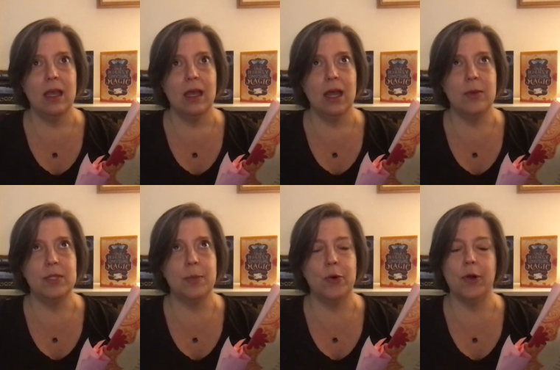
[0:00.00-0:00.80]
I was
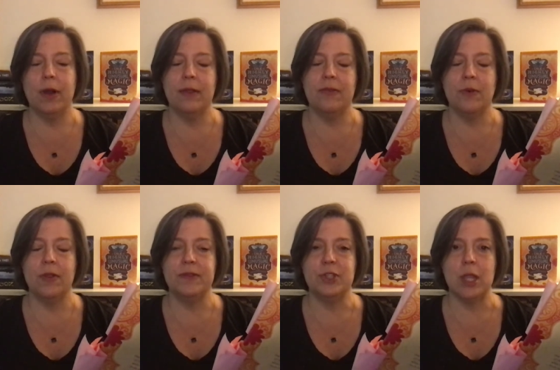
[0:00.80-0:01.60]
born on the 4th
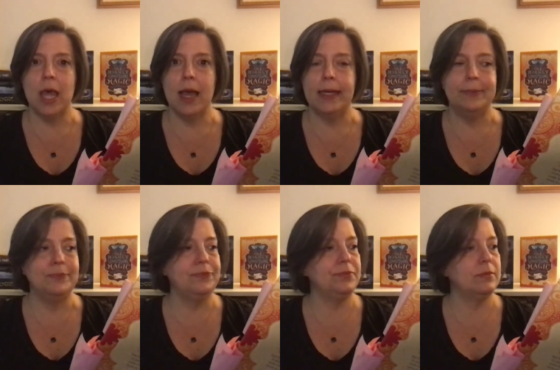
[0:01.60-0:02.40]
of July.
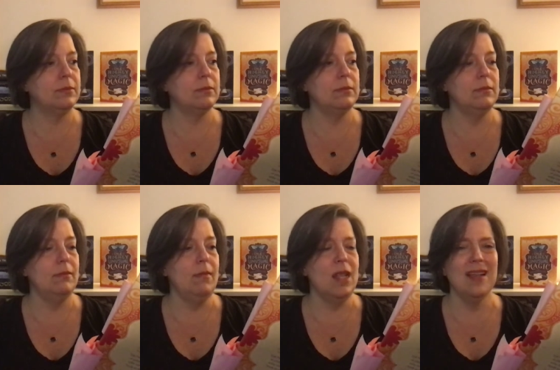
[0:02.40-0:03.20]

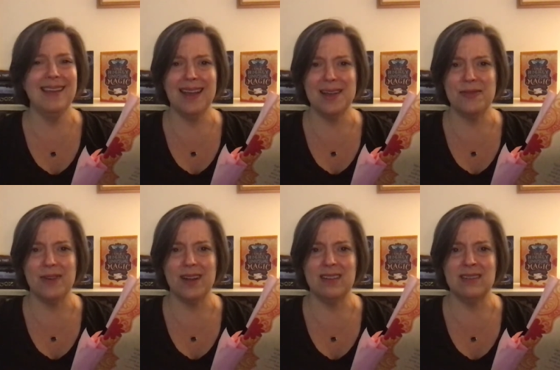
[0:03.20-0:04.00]
Kai
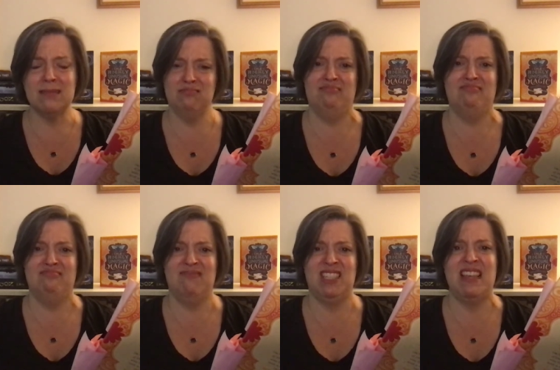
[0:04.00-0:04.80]
frowned.
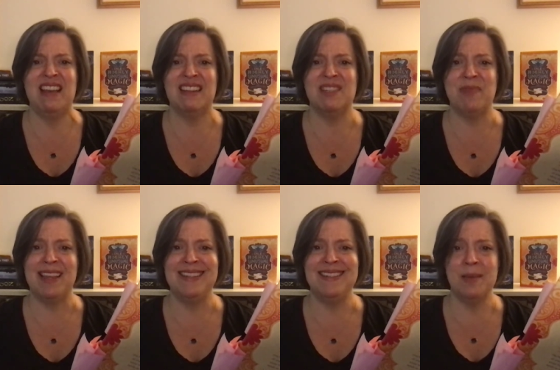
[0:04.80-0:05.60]
Does that
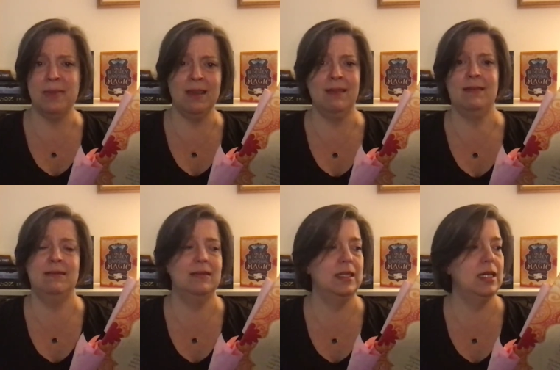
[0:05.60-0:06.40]
explain something?
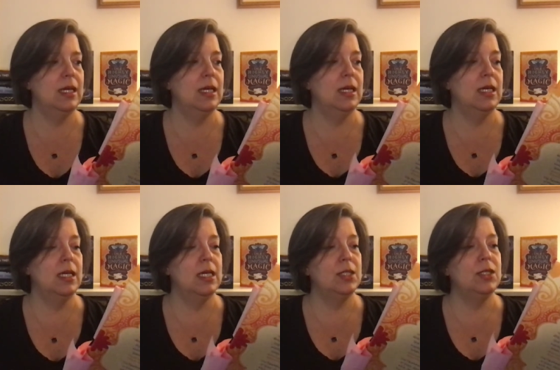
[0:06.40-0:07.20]

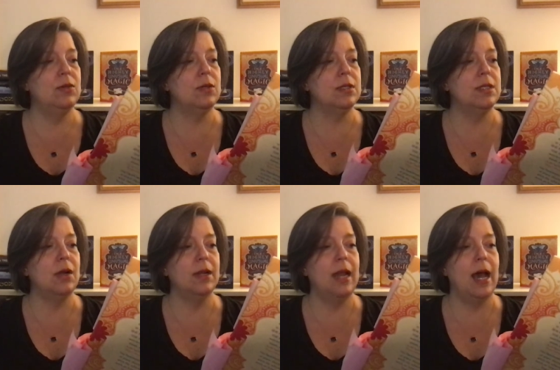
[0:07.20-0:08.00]
Doodle
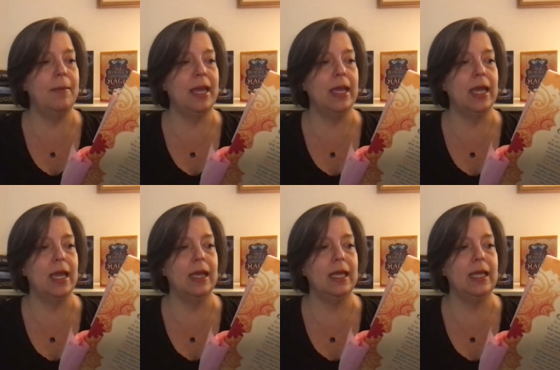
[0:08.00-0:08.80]
started humming
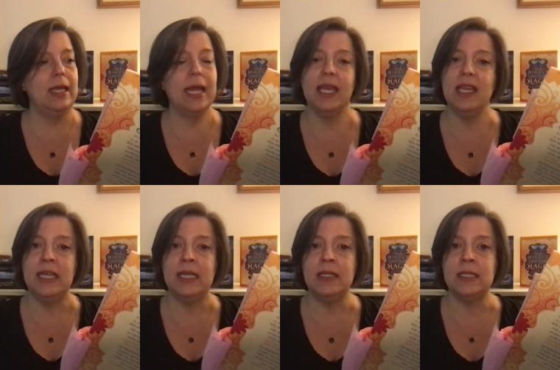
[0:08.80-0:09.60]

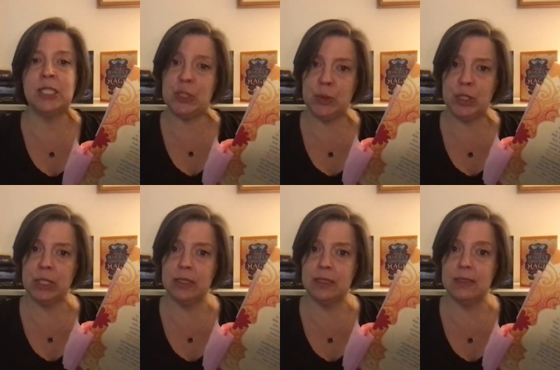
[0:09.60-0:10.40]
Yankee
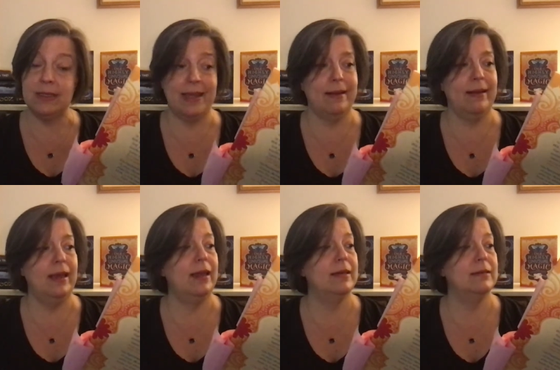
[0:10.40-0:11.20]
Doodle
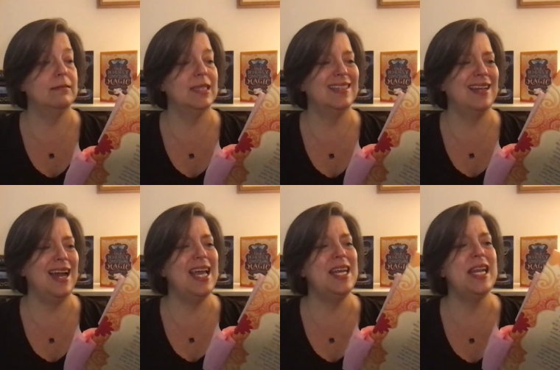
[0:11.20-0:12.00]
Dandy.
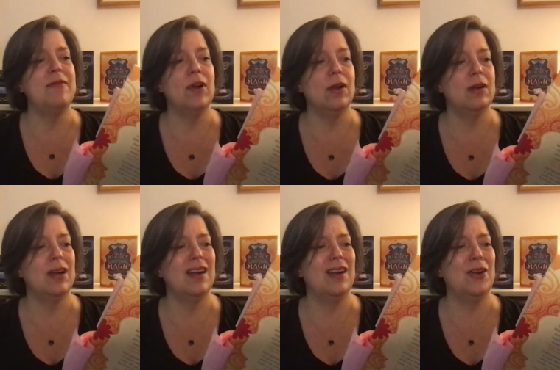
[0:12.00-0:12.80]
Kai had never
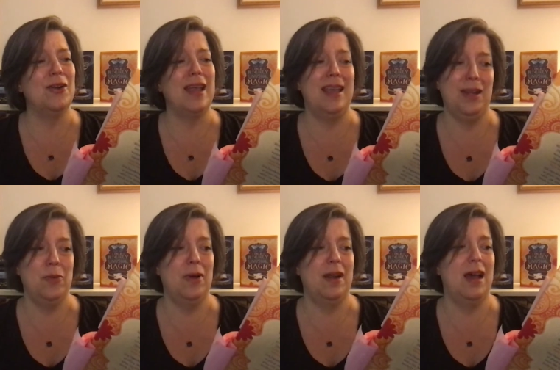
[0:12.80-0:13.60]
heard
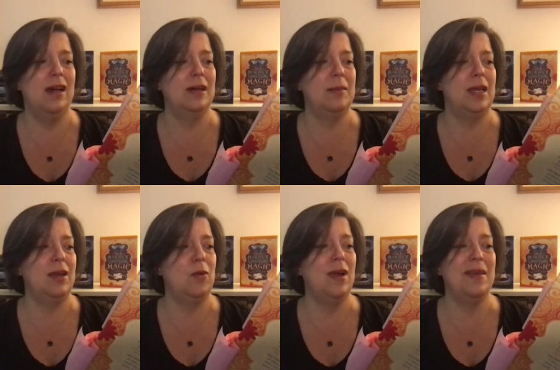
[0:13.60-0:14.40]
anyone hum in
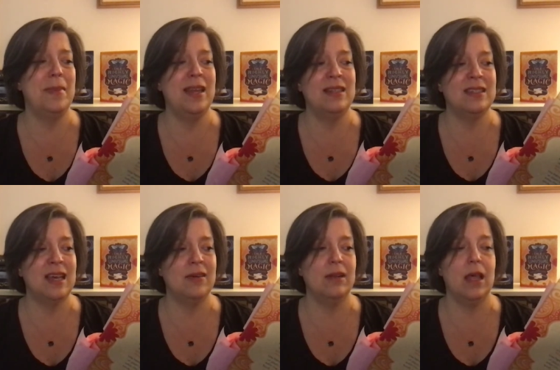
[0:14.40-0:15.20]
a way that made it
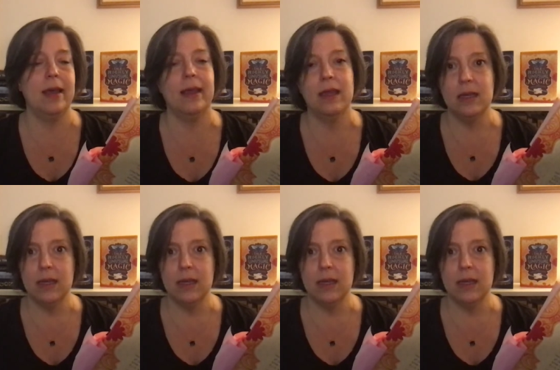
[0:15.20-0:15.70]
sound like